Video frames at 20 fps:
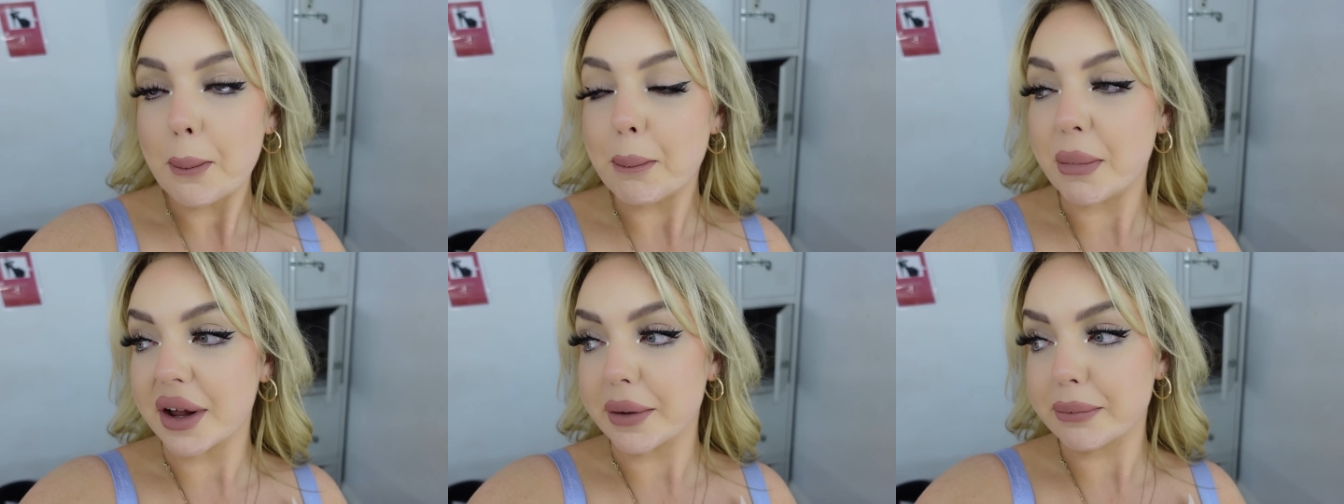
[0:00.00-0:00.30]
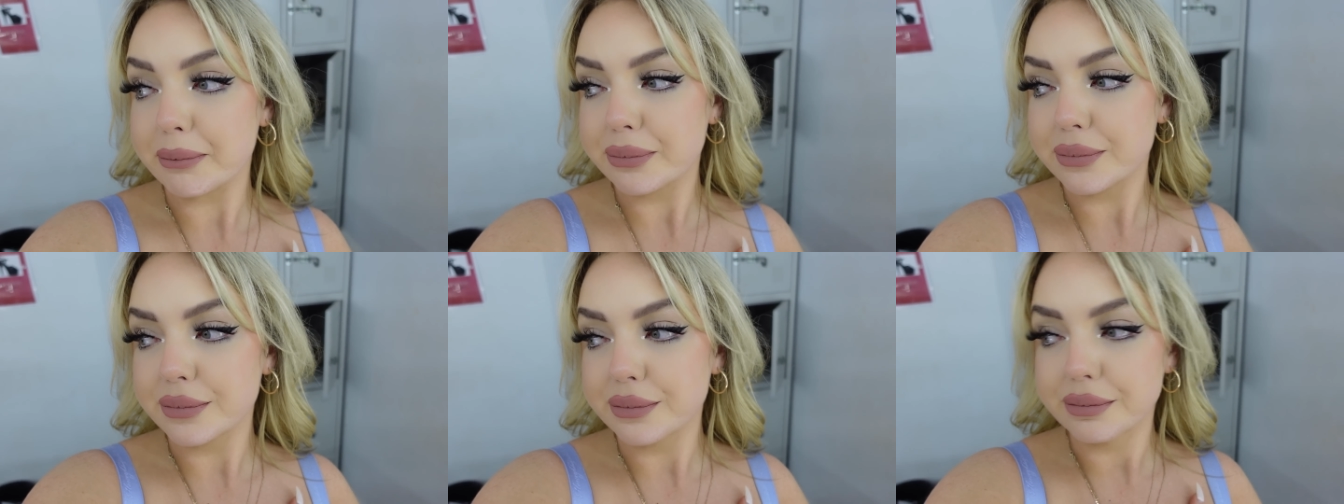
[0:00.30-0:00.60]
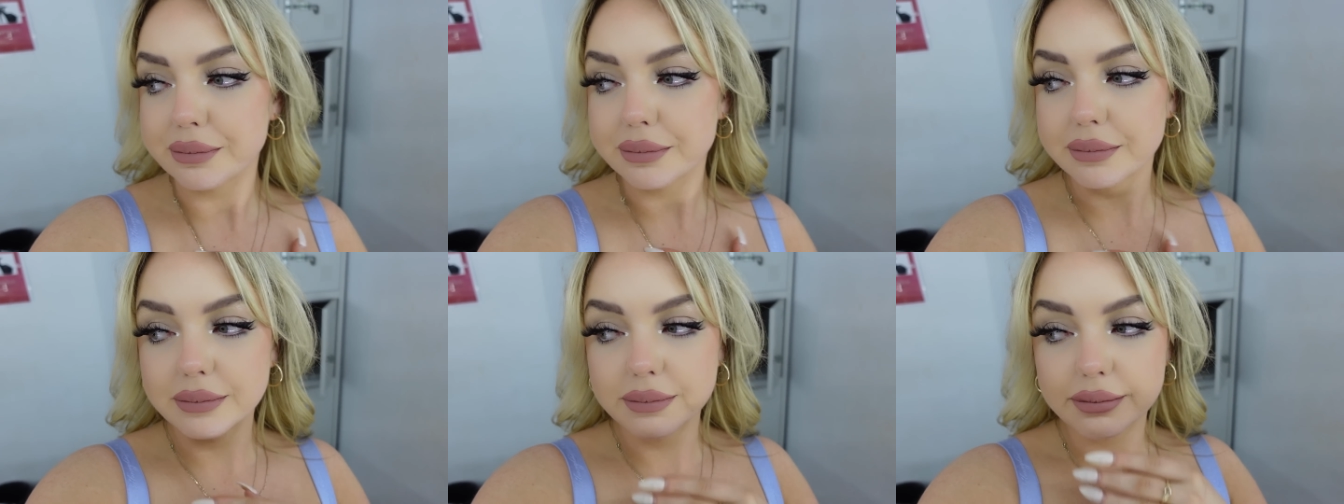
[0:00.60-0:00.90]
but
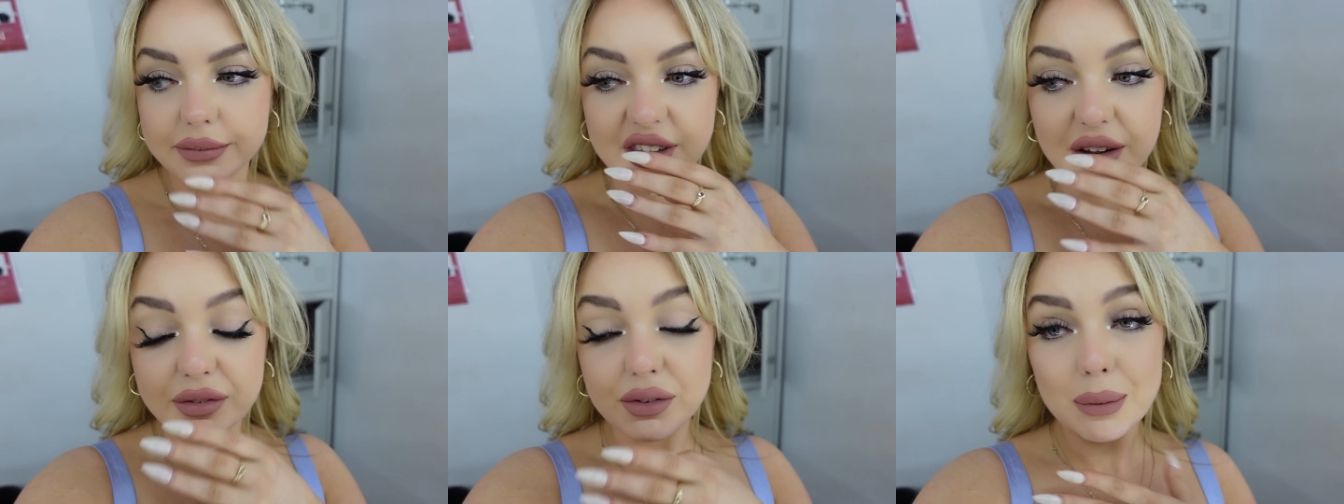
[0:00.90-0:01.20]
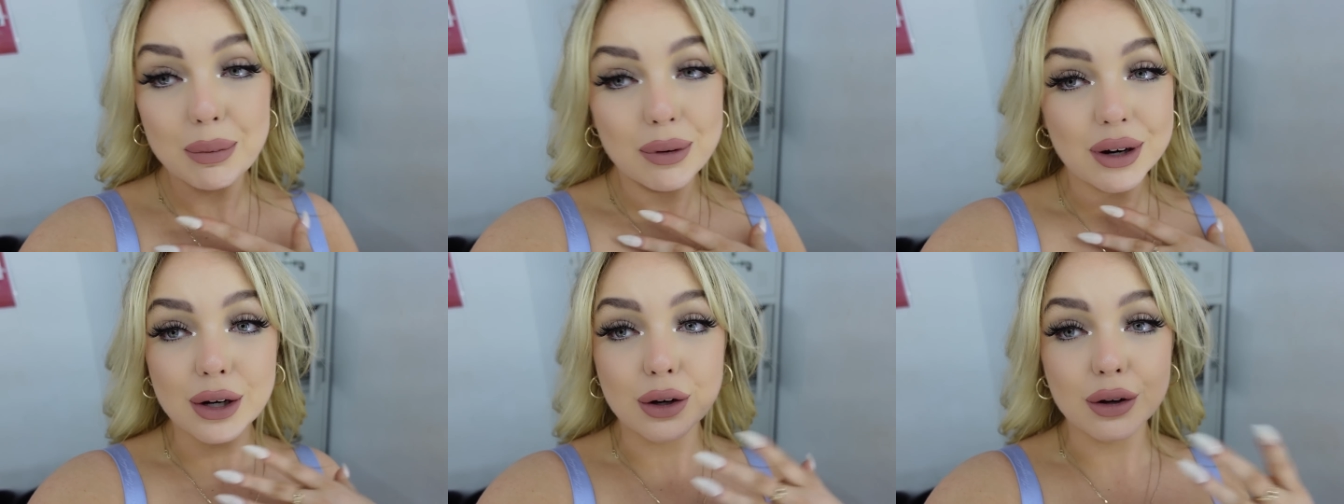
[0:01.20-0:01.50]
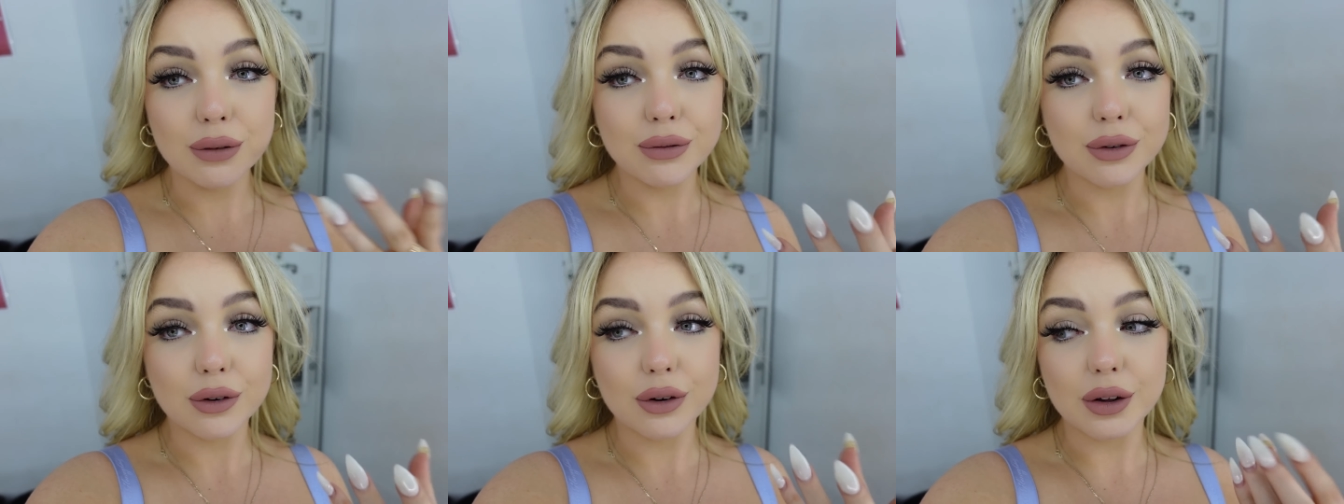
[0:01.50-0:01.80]
definitely pretty
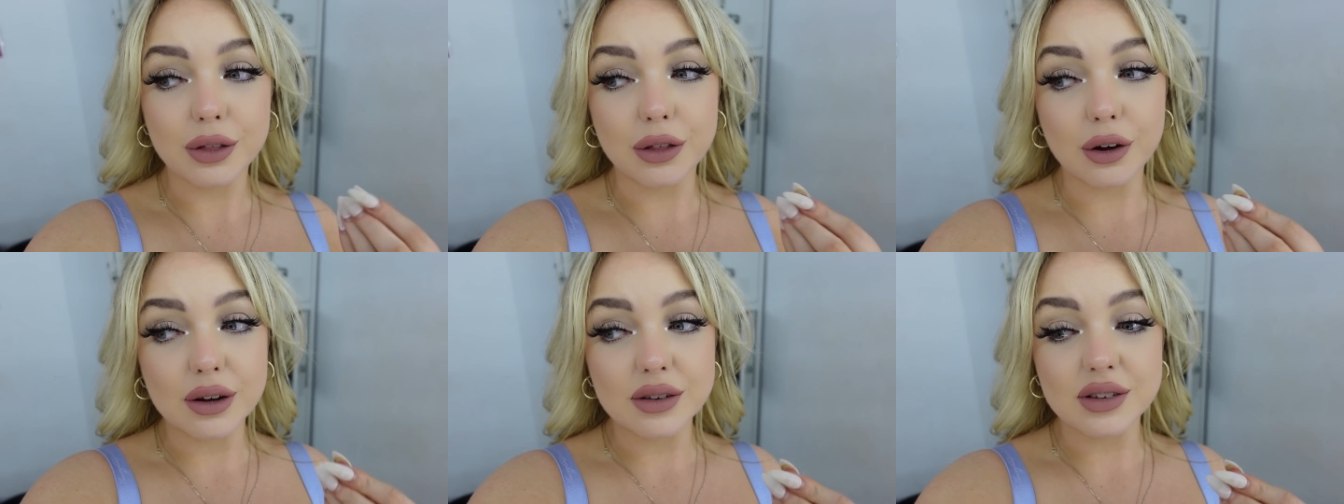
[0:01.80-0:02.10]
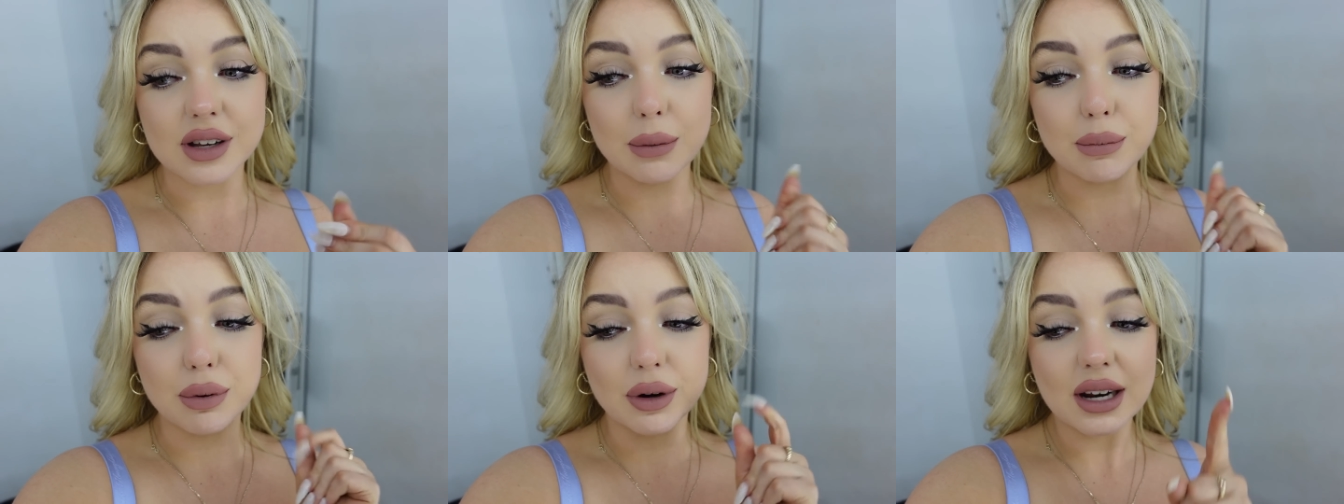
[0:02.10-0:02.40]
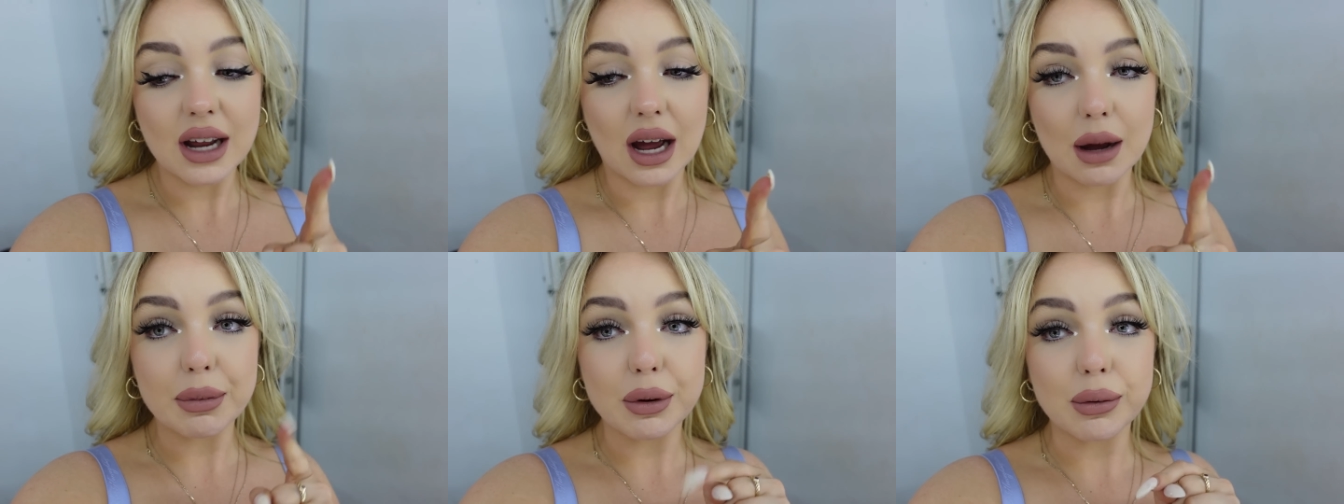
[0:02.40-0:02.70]
good for a Thursday. I'm
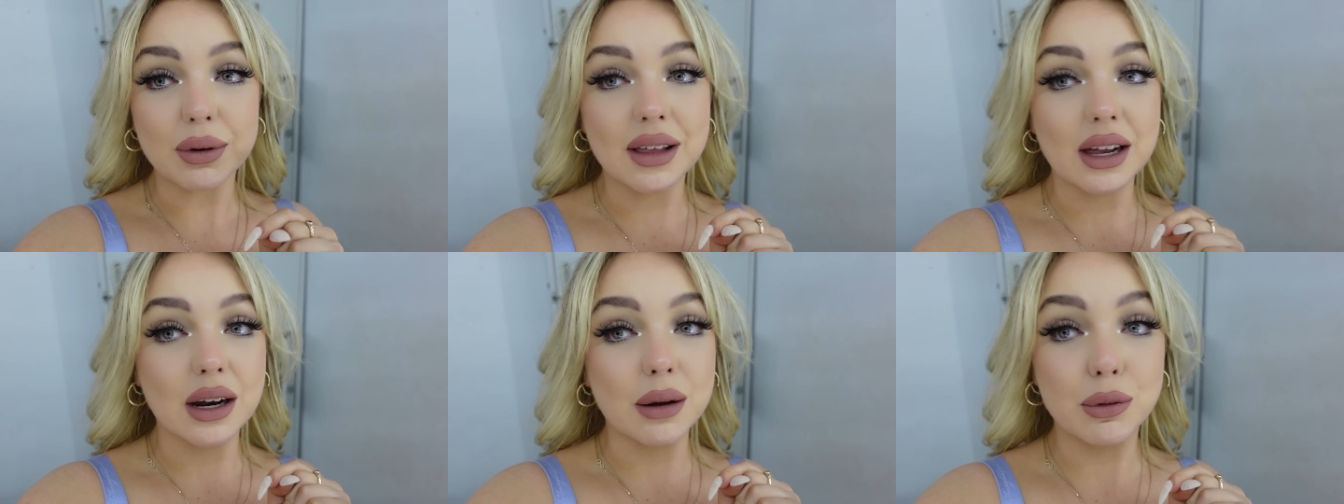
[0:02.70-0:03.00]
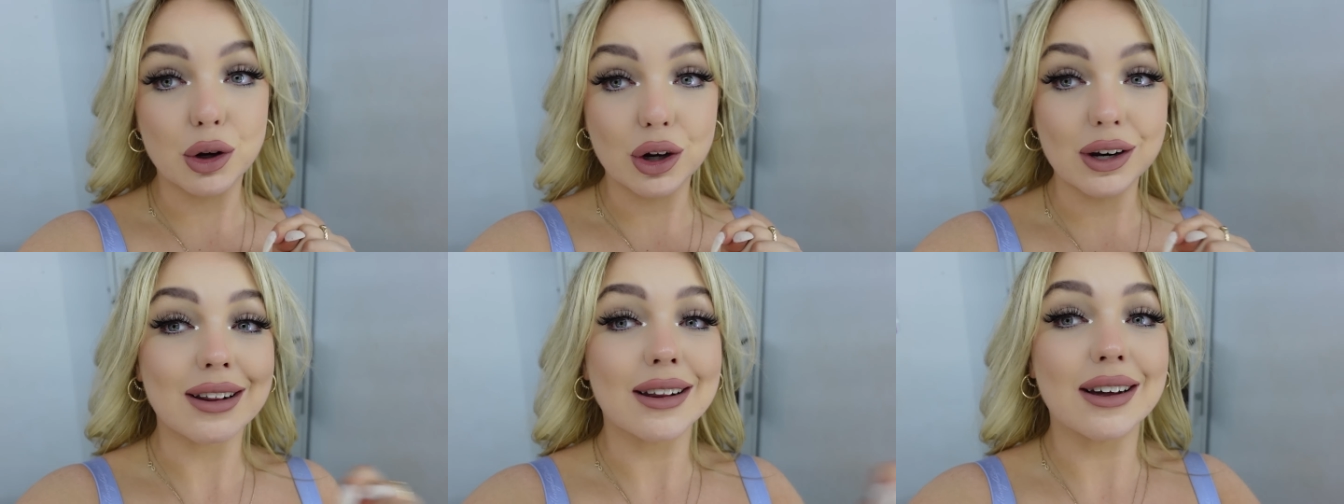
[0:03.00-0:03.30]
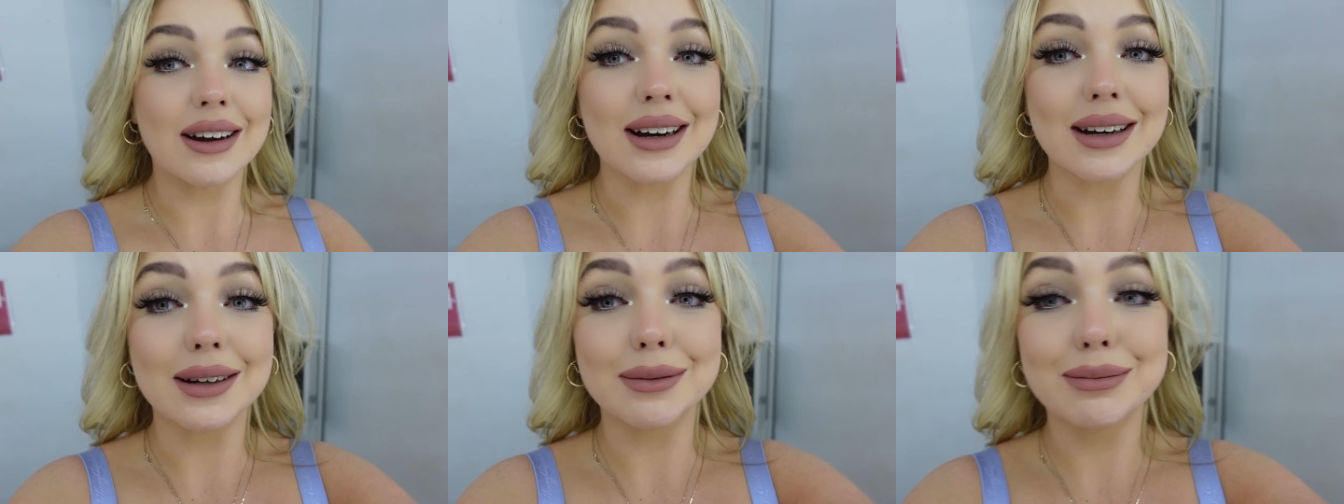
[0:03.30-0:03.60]
pretty happy with that, I'm not gonna lie.